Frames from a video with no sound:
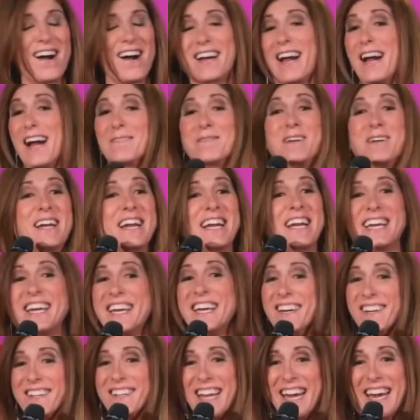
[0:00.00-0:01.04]
I'm gonna
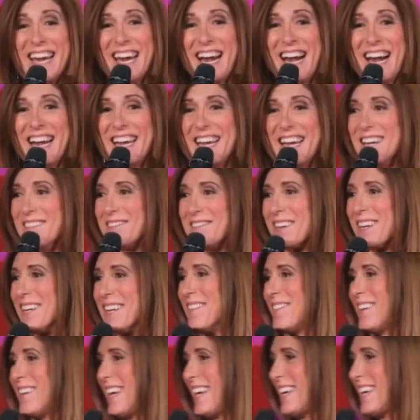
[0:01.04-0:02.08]
kill it. I am gonna
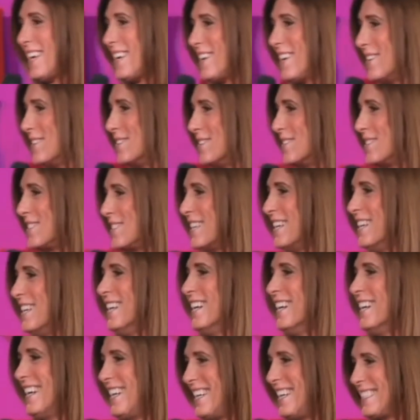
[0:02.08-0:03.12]
be huge
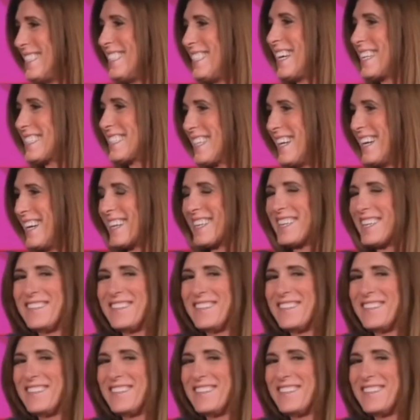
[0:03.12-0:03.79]
on TikTok.